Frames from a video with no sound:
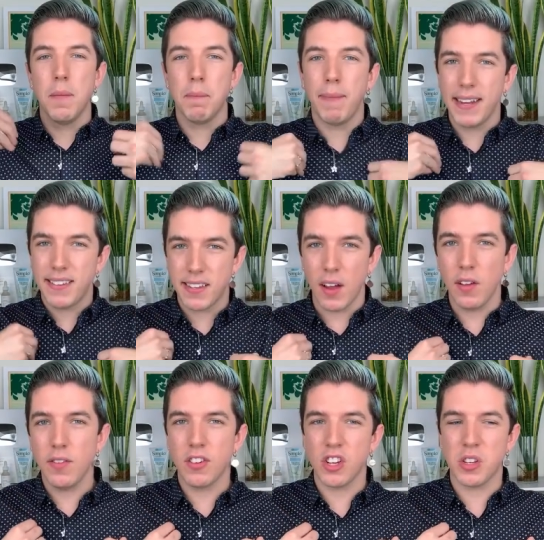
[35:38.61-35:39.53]

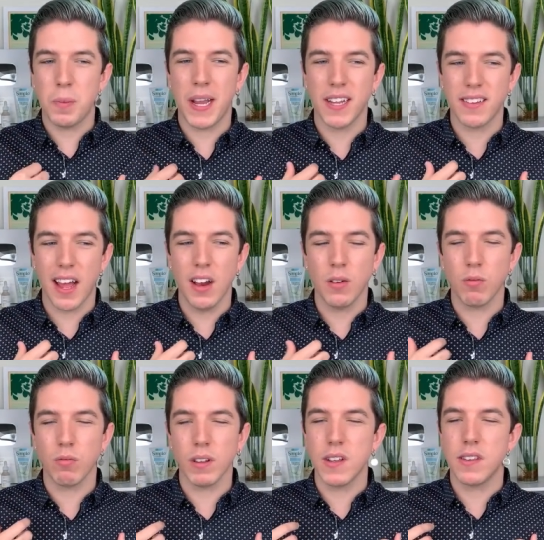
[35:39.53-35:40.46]
myself just because I don't
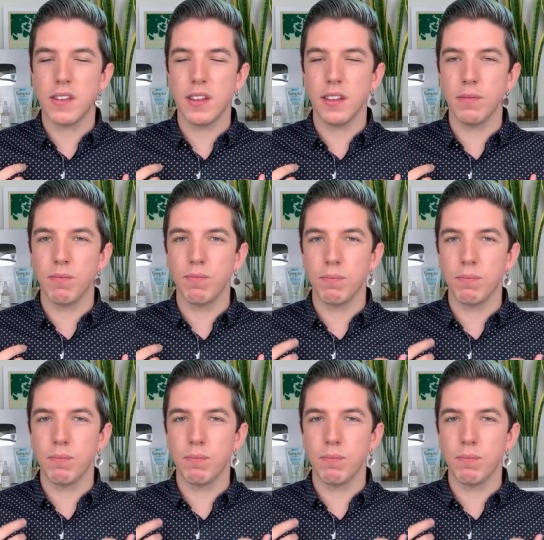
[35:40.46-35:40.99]
really see the